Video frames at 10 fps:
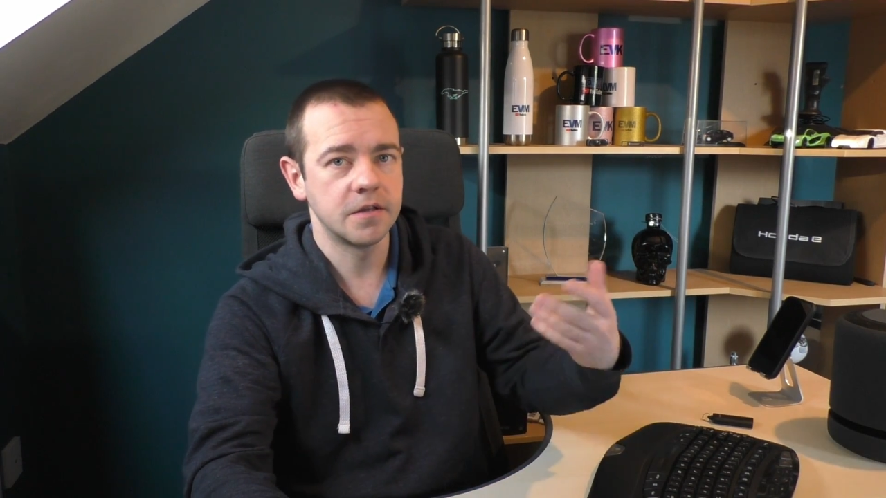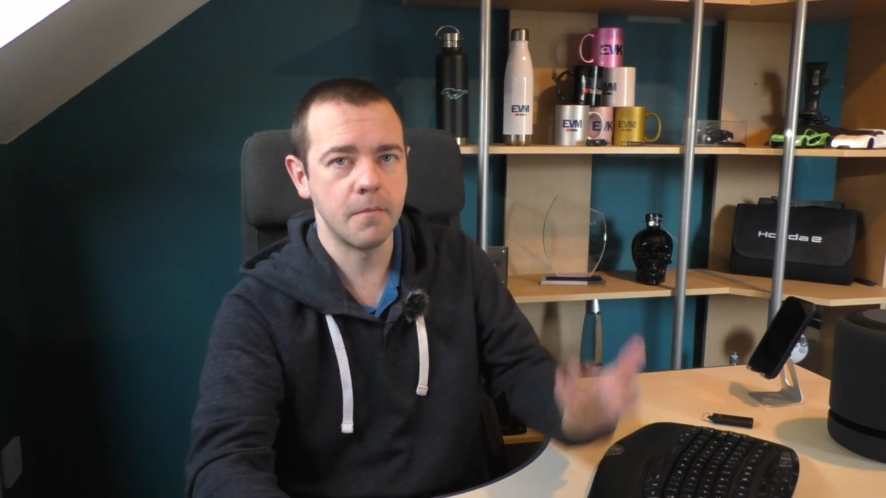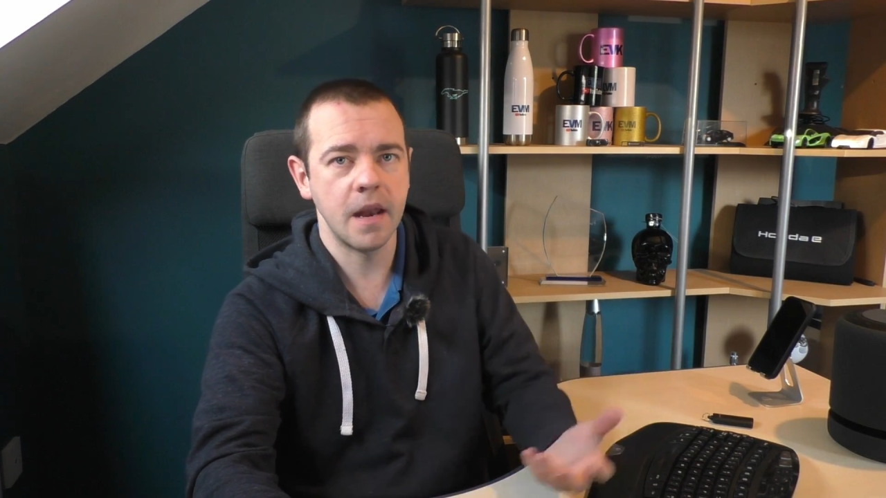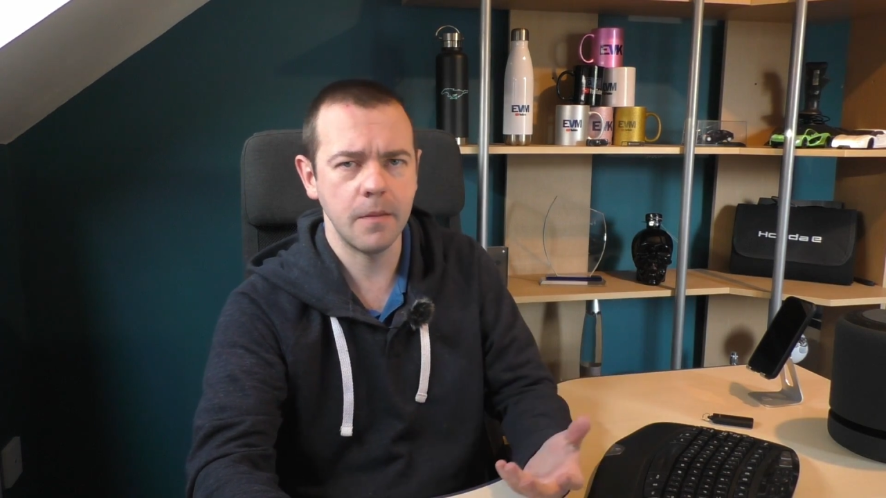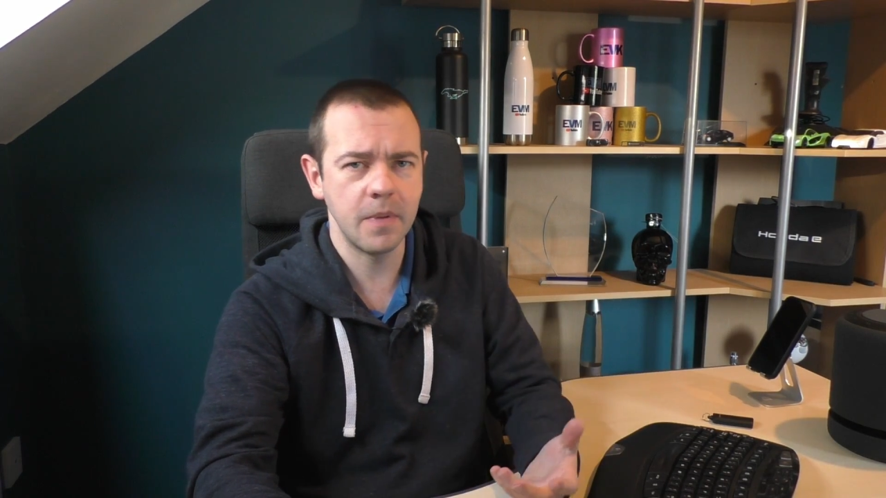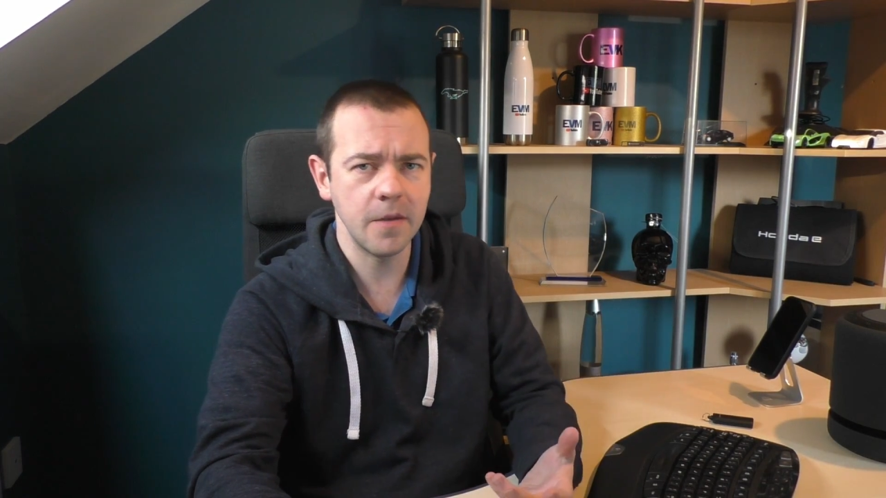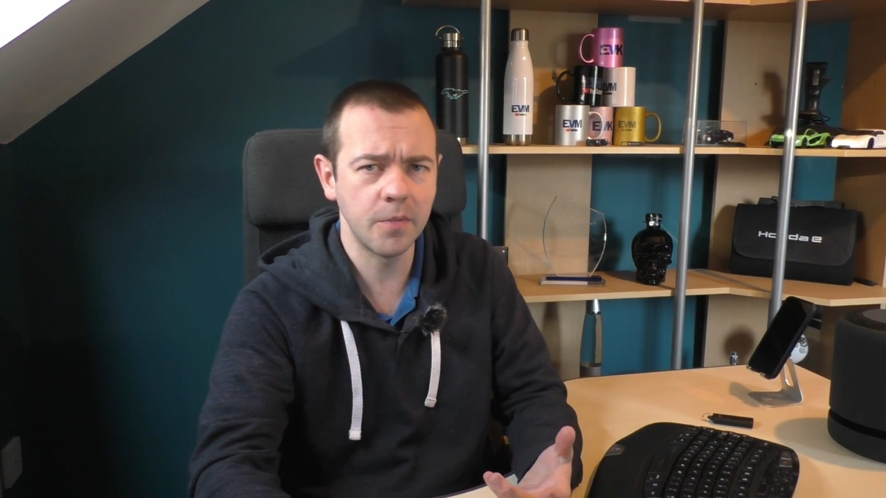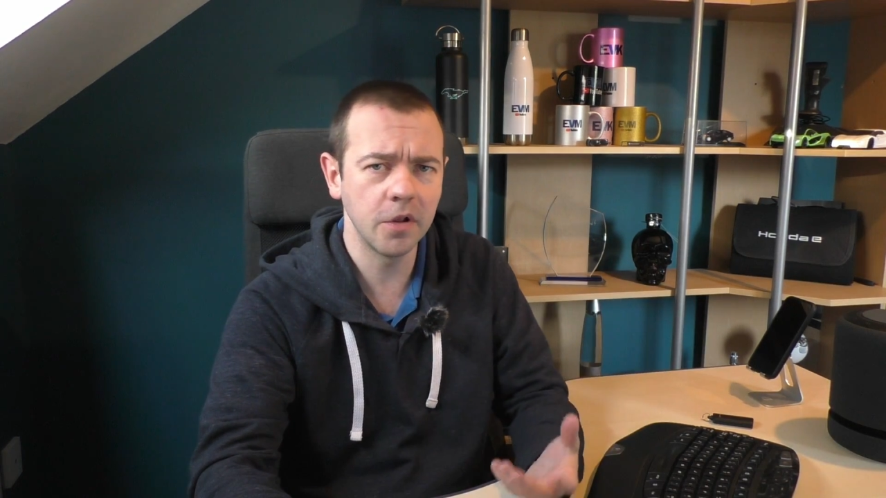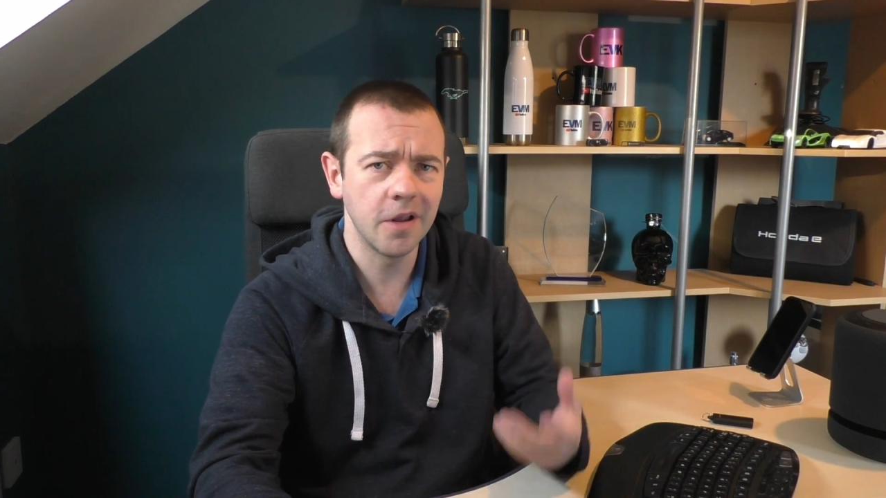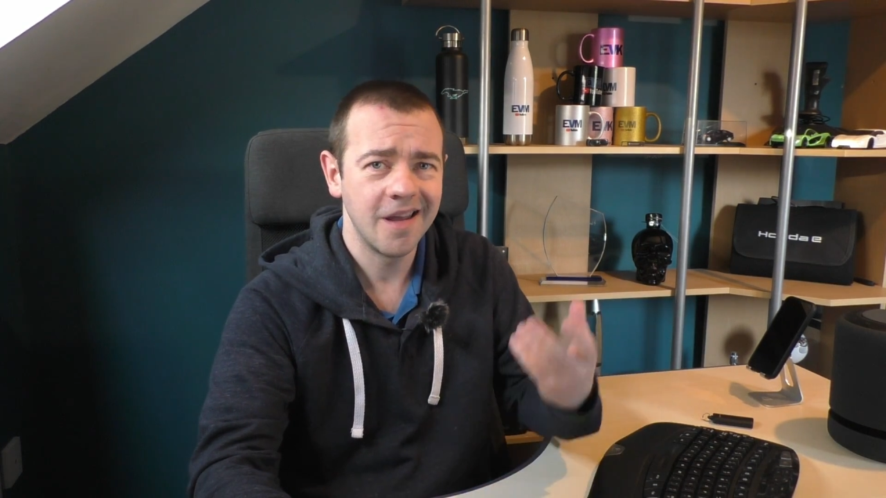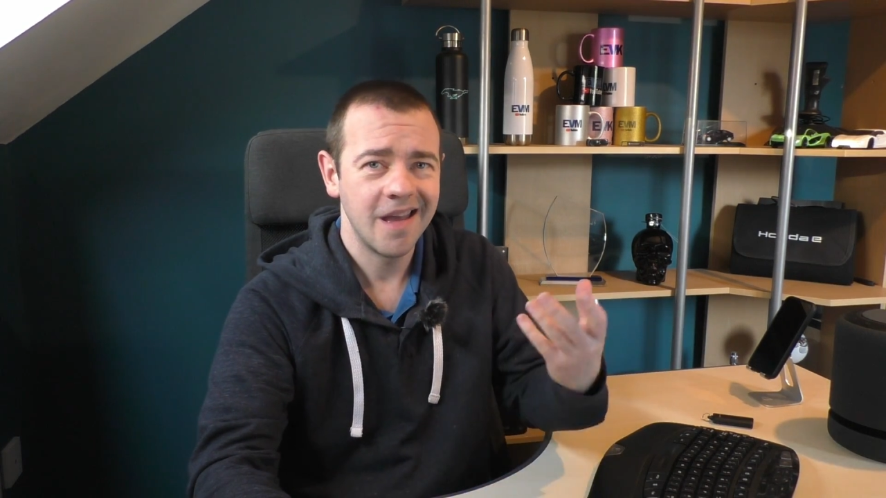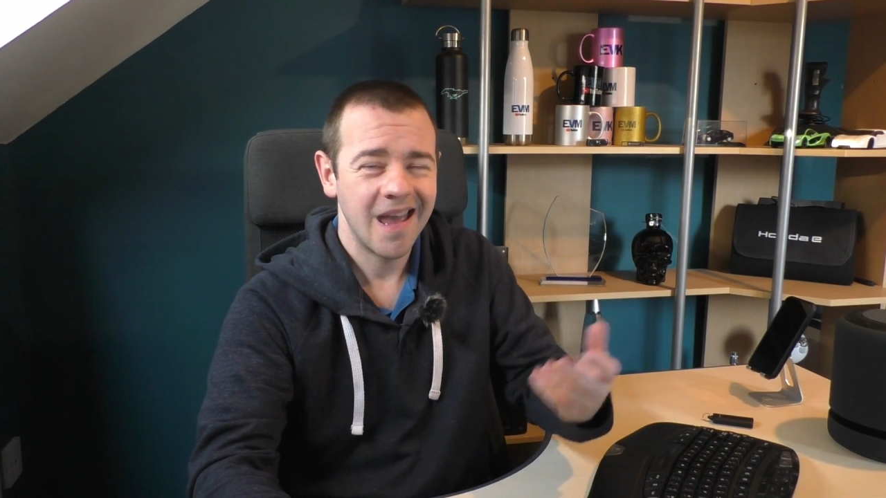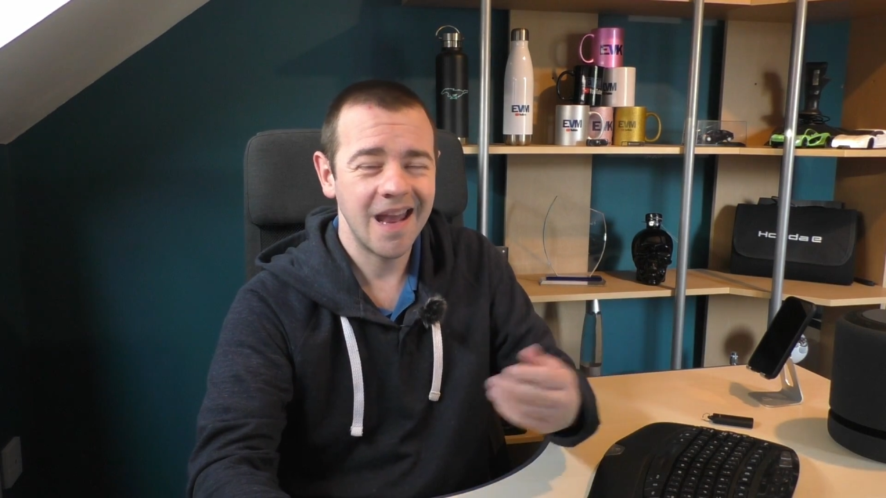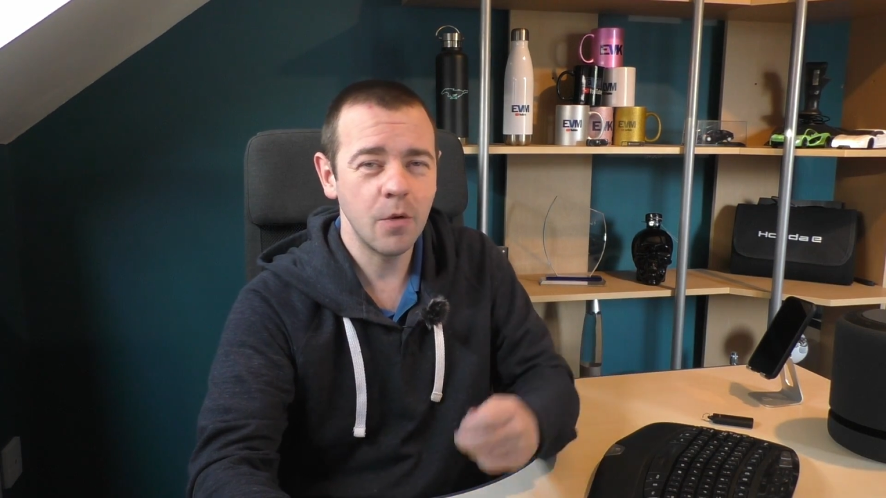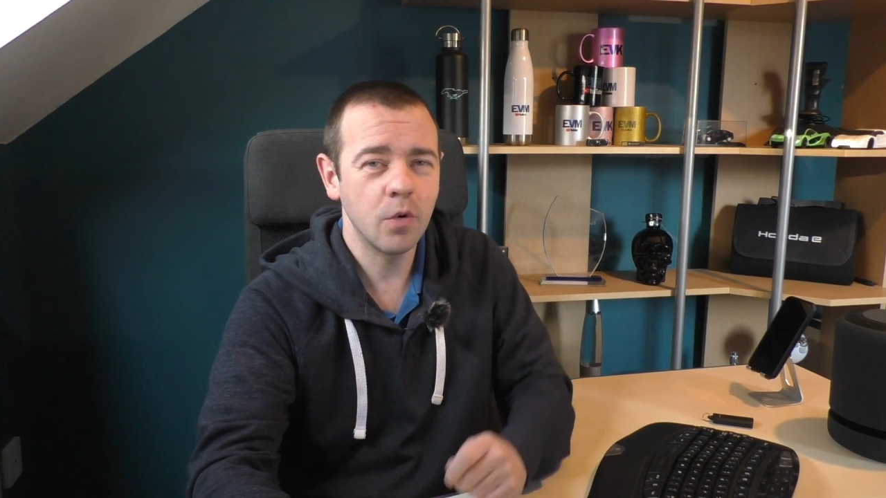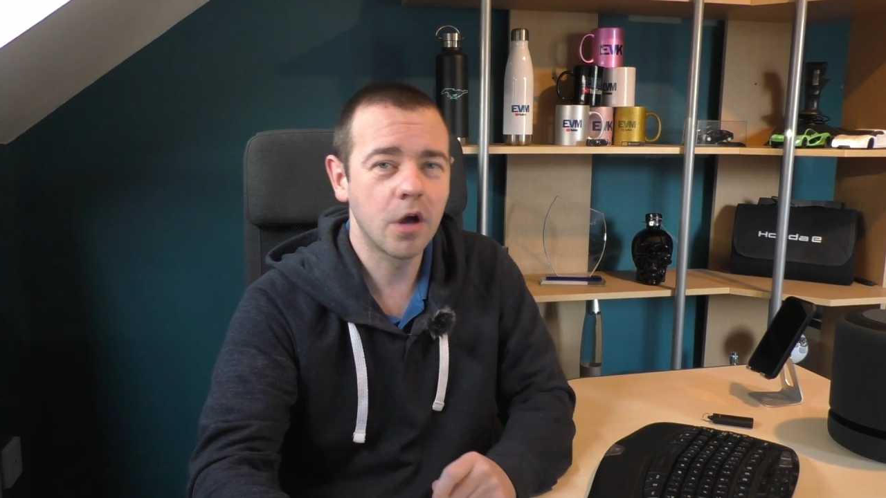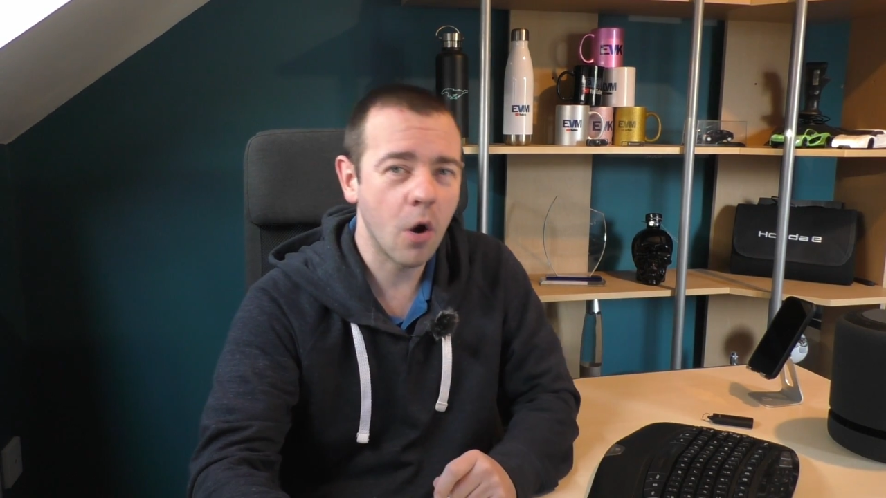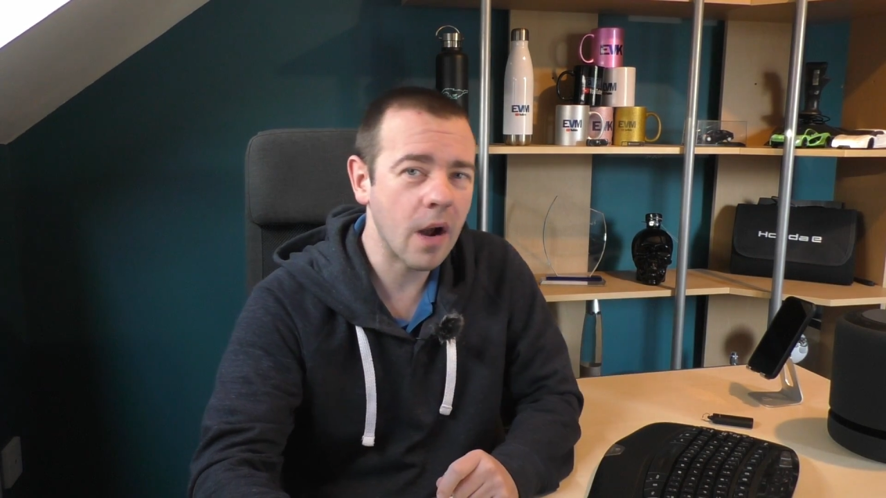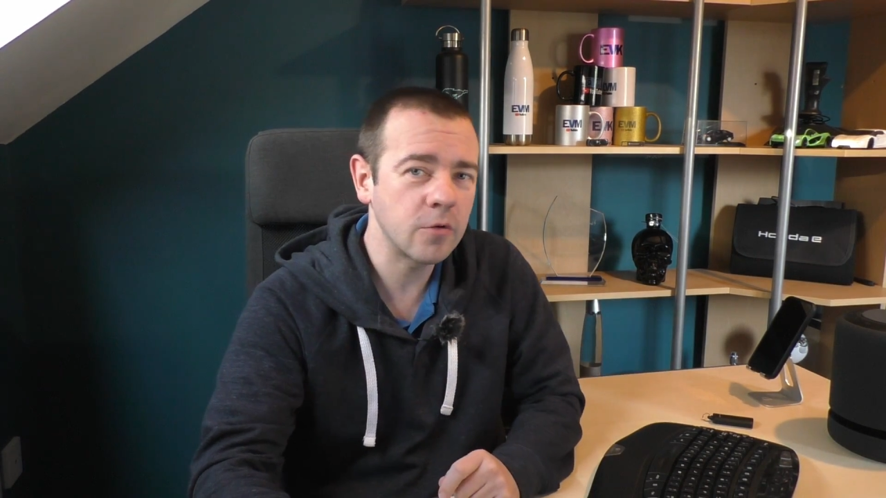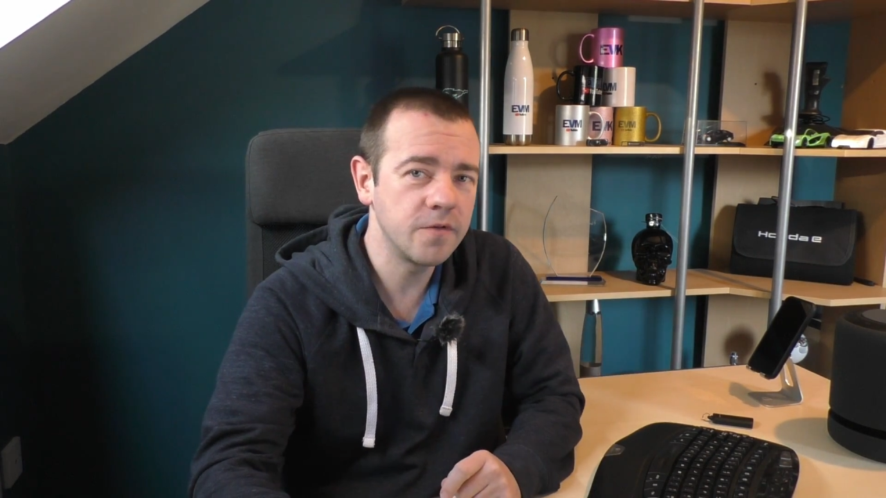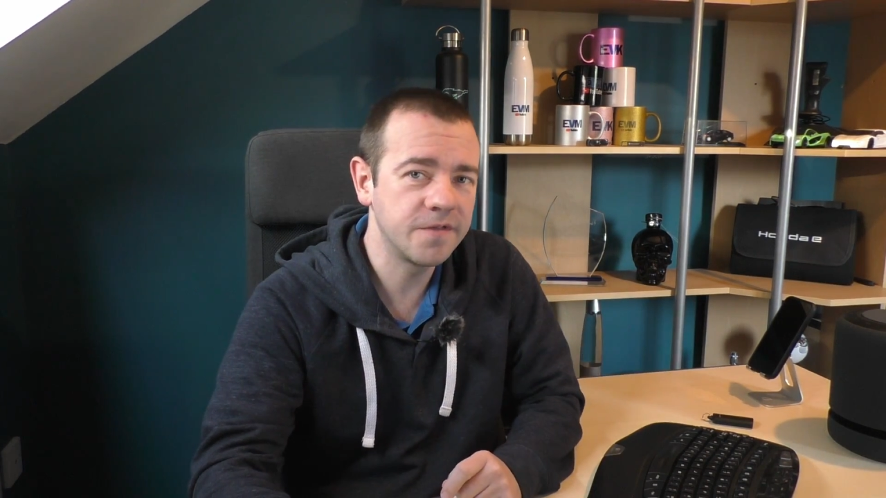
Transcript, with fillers: to many people, and it would go out